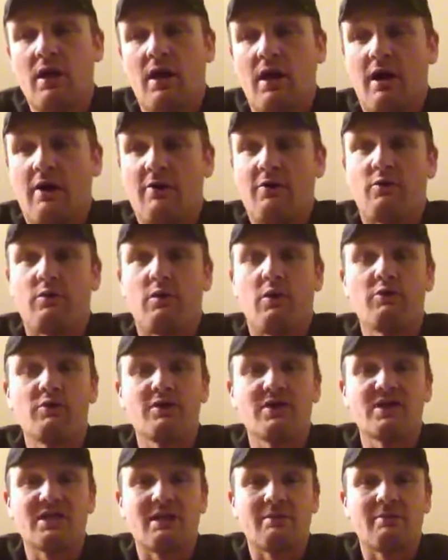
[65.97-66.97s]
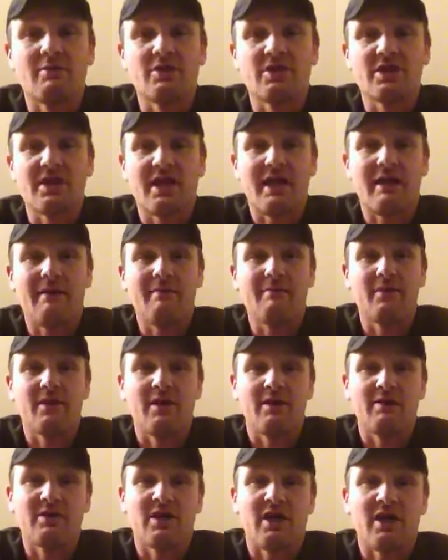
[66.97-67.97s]
uh, The Road to SummerSlam,
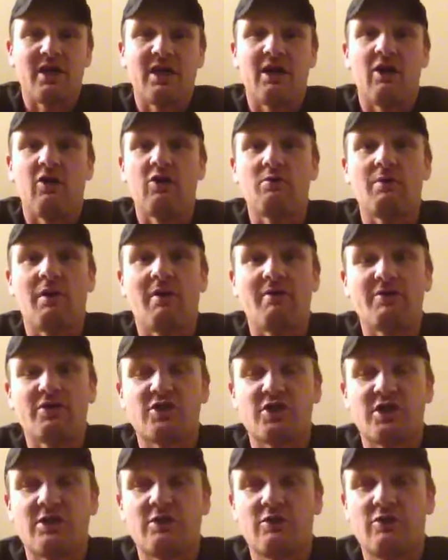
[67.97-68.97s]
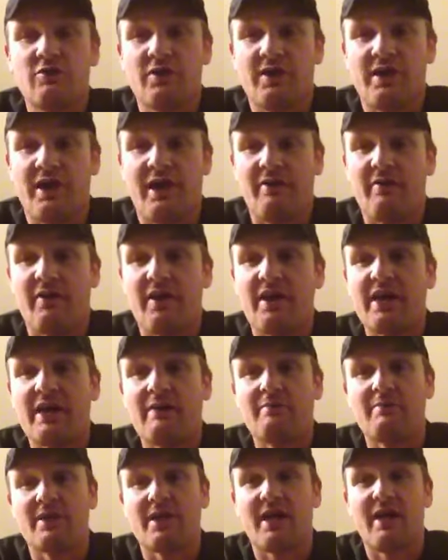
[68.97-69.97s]
you uh, know, talking all about the Shield and how they
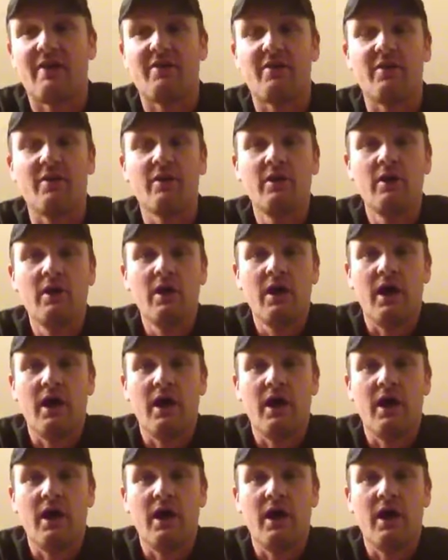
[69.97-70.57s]
came together